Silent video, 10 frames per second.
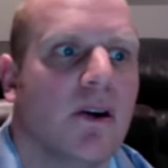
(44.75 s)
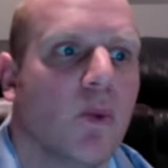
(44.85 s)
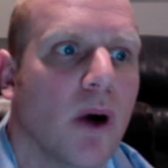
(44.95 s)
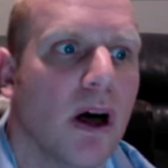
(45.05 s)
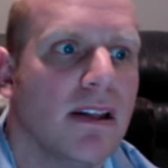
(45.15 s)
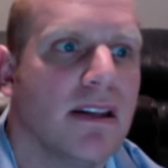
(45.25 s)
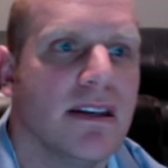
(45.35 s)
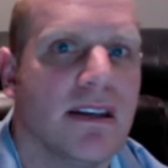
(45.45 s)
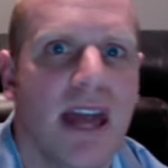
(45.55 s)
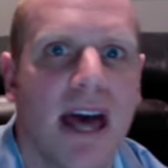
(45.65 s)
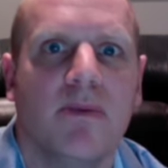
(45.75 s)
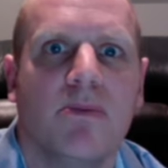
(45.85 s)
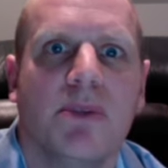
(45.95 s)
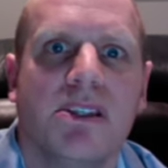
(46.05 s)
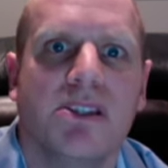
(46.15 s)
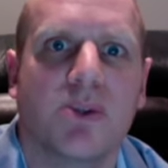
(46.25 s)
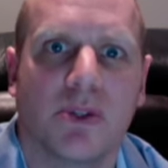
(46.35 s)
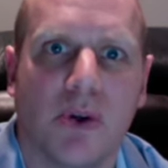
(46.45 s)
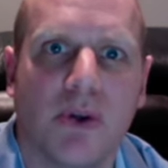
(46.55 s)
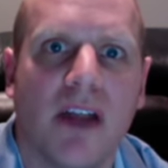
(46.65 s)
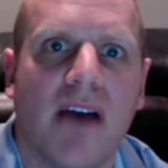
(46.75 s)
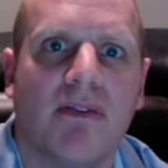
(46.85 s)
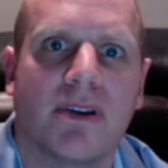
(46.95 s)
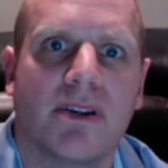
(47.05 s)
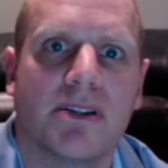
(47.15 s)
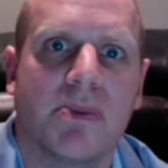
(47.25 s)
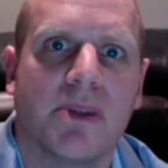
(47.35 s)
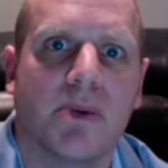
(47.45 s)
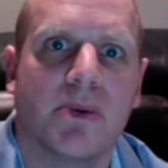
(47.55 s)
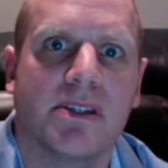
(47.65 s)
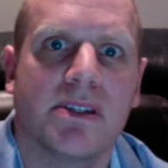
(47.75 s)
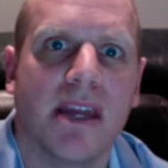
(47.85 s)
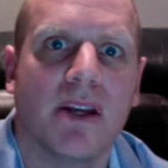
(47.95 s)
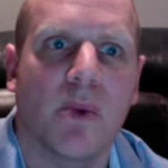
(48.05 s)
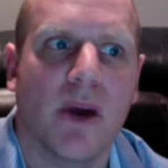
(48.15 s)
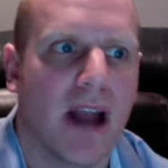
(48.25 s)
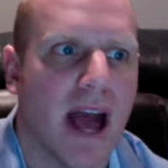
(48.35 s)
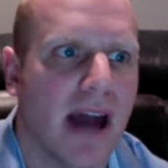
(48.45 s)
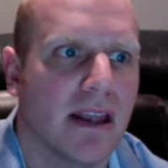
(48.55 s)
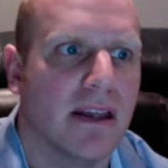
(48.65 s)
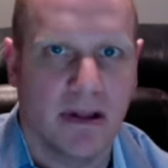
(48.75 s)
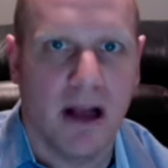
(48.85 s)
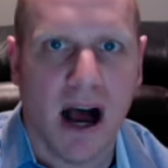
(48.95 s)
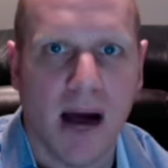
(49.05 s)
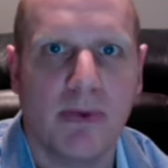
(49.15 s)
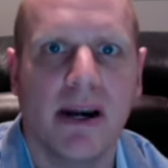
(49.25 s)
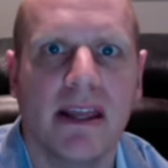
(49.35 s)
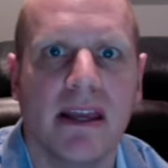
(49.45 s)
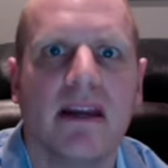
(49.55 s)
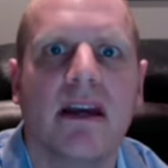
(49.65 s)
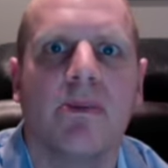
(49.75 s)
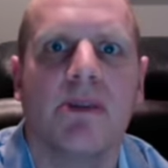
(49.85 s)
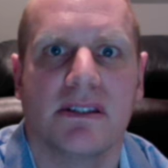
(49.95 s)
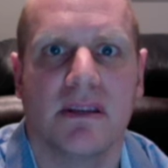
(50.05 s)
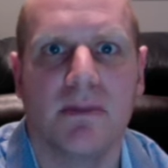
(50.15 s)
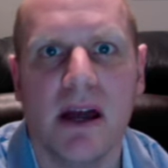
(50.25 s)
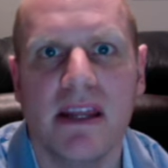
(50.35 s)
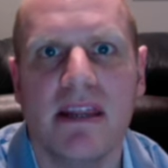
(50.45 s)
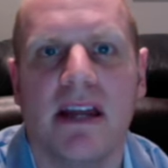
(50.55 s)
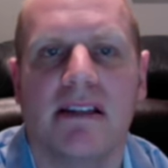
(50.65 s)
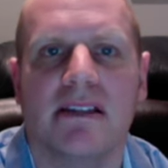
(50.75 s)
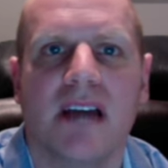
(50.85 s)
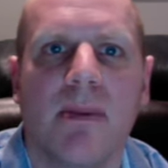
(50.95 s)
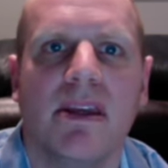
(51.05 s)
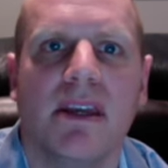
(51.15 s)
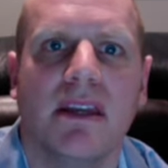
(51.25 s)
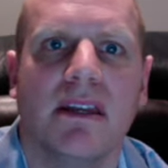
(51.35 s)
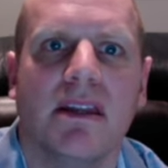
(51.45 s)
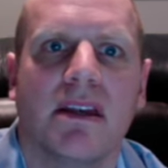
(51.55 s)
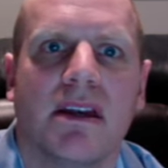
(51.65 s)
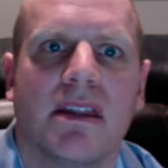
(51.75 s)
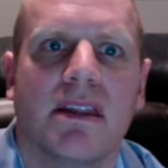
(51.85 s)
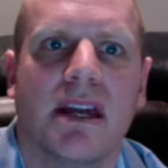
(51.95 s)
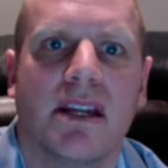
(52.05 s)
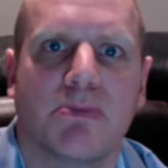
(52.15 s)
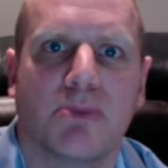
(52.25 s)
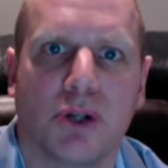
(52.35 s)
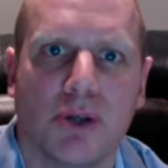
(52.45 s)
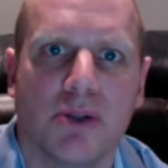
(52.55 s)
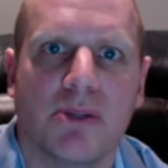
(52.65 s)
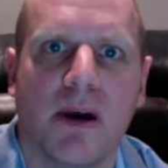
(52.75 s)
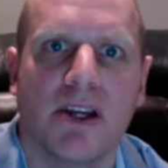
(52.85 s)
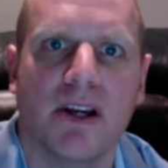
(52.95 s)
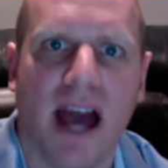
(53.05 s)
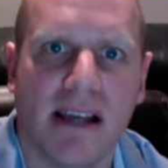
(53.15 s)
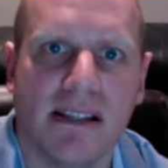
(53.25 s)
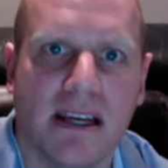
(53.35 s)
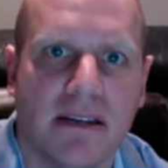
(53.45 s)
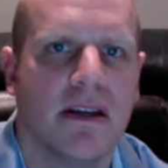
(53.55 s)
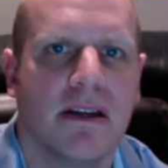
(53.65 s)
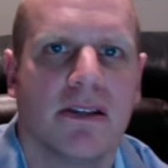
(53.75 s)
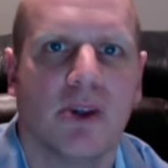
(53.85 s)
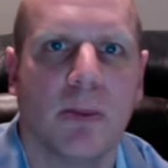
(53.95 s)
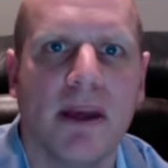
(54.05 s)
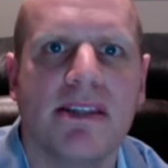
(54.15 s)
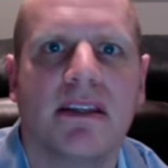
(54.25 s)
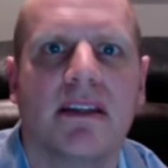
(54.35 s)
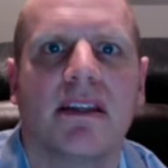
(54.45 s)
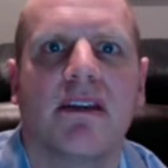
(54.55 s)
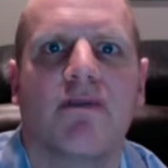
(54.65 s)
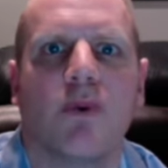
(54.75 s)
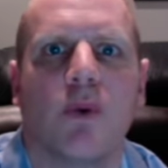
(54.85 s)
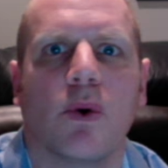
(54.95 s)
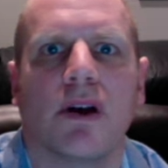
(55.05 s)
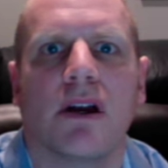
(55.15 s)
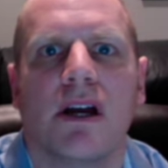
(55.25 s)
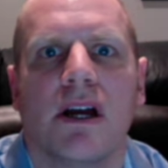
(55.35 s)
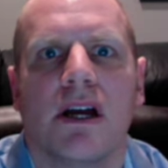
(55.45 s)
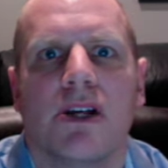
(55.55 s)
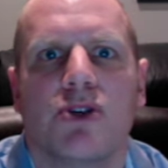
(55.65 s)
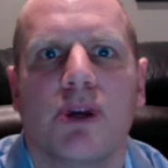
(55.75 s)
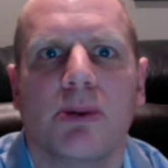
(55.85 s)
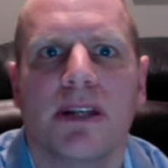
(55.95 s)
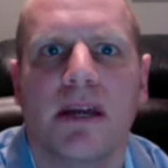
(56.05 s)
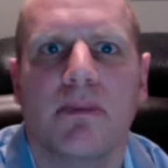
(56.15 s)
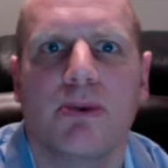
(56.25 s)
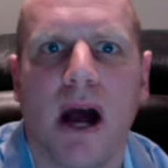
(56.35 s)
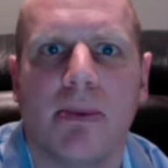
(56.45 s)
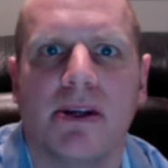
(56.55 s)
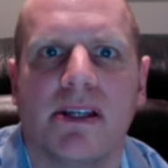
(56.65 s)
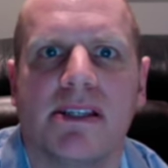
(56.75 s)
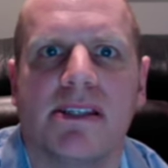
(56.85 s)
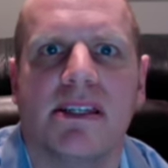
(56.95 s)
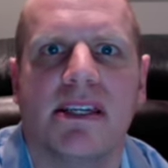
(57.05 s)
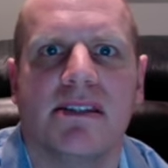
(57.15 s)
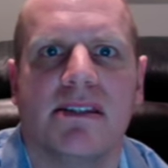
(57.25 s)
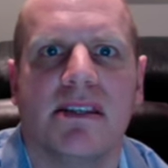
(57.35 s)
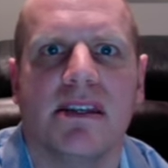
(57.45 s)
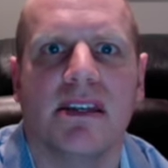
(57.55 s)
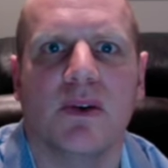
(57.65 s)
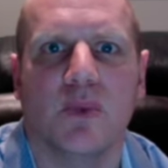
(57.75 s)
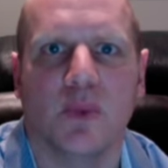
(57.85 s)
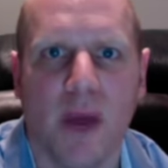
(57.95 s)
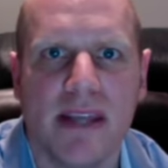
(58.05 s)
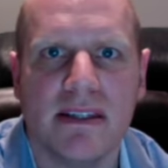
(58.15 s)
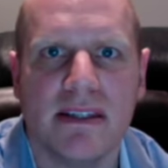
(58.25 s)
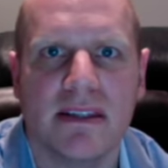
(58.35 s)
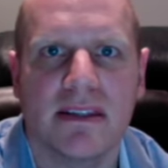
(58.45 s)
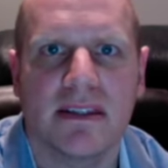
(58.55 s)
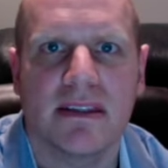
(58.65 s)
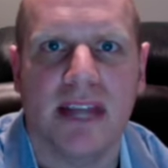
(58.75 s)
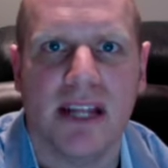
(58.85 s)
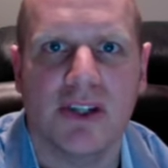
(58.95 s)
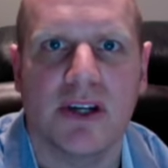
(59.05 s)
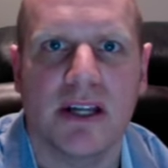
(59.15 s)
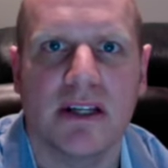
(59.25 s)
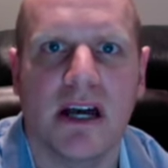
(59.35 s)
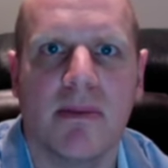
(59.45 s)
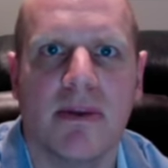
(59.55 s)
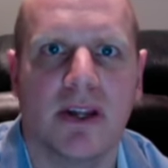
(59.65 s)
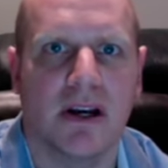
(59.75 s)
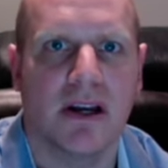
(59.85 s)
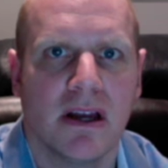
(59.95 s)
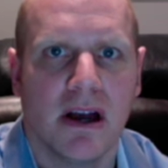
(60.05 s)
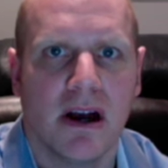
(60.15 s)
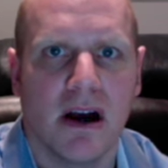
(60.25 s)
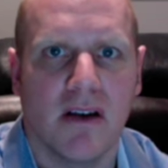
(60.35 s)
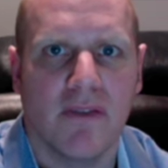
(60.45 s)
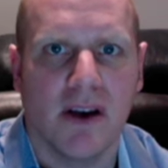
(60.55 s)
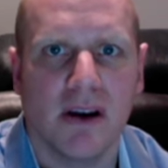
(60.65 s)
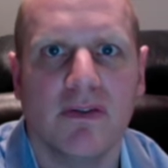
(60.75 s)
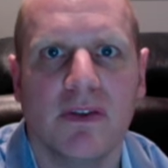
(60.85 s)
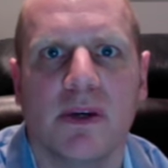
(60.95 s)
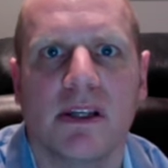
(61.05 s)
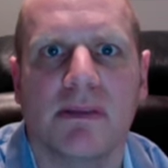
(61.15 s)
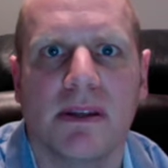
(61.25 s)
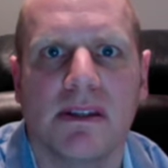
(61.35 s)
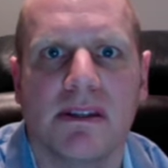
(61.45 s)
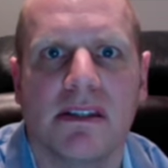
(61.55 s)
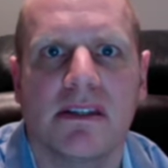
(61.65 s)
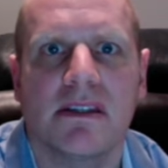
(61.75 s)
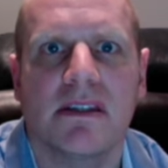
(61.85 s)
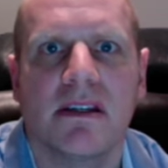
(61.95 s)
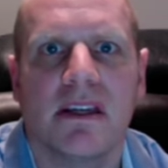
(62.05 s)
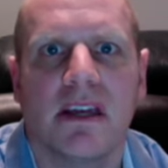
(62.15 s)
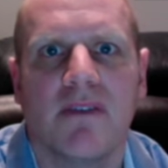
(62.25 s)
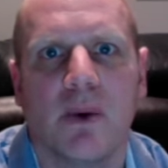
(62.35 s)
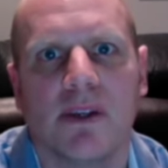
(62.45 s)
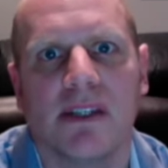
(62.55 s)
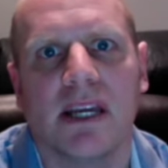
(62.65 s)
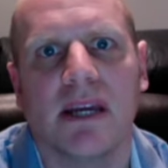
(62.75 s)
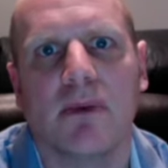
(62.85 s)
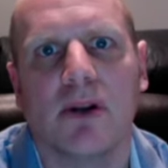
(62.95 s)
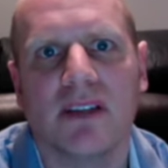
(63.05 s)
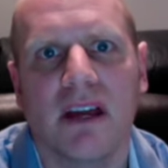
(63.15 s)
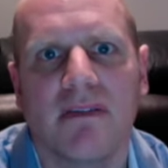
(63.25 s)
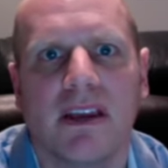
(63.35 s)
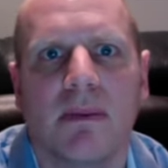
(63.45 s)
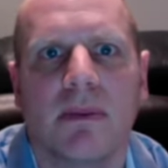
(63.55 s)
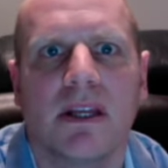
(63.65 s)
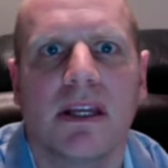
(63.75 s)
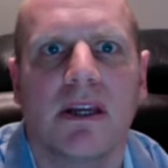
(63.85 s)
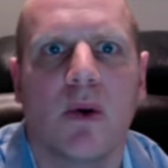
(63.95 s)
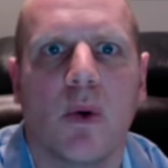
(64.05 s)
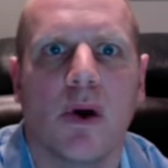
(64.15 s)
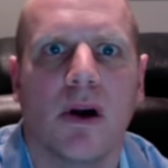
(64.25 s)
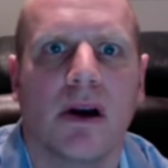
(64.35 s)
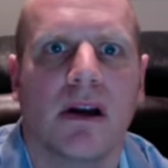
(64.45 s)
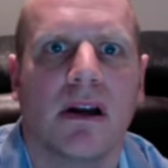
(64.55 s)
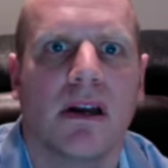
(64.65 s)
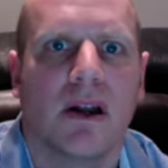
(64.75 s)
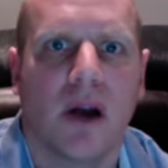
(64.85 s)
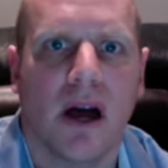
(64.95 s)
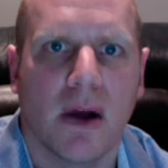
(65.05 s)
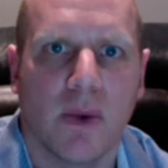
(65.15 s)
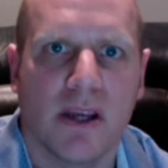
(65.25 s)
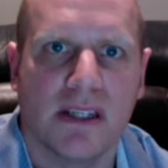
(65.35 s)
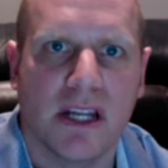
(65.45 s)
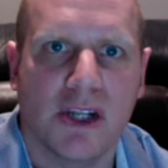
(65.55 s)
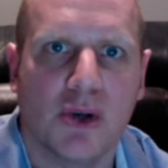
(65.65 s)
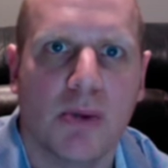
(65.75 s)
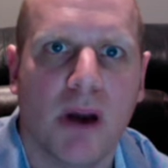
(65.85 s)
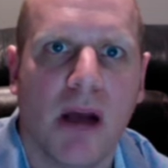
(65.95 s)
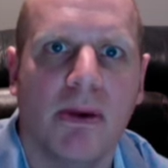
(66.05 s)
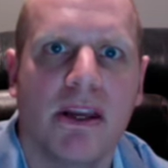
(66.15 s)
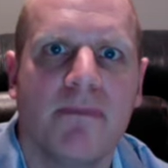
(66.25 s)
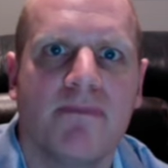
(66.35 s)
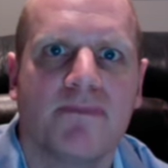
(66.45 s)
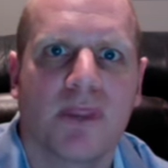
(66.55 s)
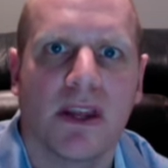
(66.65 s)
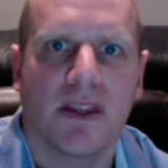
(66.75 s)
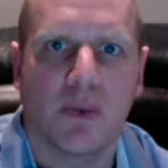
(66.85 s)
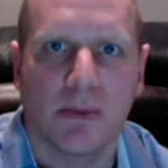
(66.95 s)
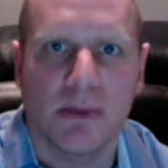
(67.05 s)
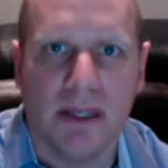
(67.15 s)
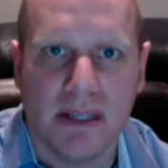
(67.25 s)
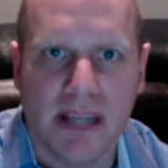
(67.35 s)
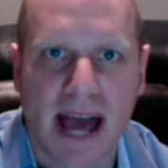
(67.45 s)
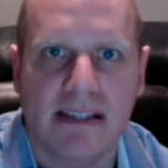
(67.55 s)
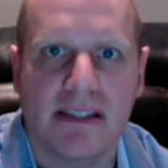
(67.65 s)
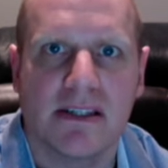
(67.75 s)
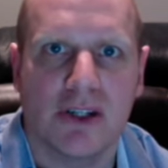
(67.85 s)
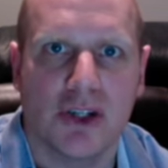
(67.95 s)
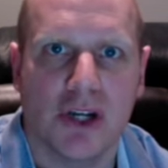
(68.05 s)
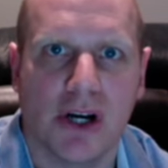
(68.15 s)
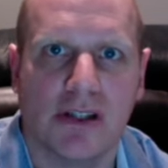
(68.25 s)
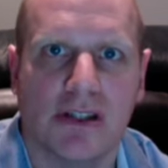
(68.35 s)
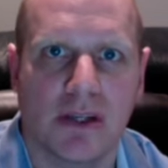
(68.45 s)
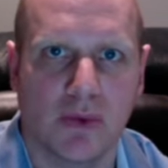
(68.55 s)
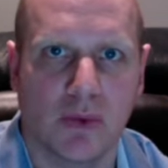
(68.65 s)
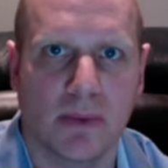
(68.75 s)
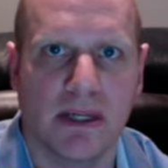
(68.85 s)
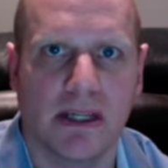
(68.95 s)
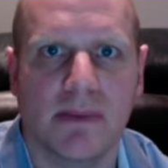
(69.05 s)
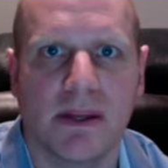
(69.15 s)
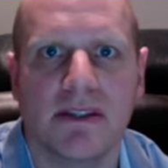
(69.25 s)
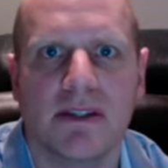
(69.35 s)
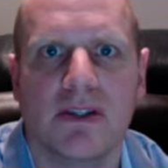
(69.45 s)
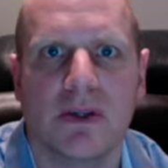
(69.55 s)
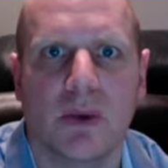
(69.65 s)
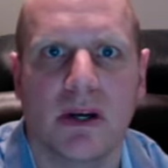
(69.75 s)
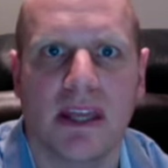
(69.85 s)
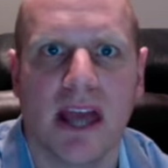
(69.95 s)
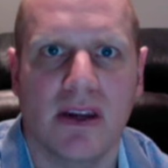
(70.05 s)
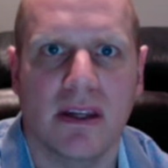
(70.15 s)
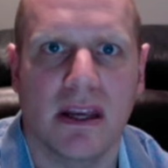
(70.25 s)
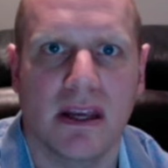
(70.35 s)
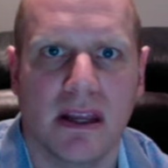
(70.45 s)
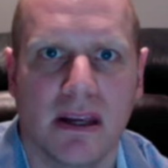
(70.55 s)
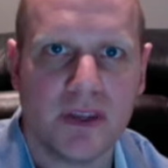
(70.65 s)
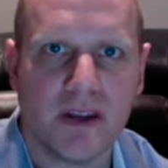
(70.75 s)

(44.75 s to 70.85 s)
Well, net means the result after something was taken away or added. Operating income is the money that is coming in that is produced by your asset. So basically for triple net properties, it's the rent, that's your income, and there are very few expenses. If it was a multifamily or residential property, there would be taxes, insurance, those would be expenses you'd want to calculate in.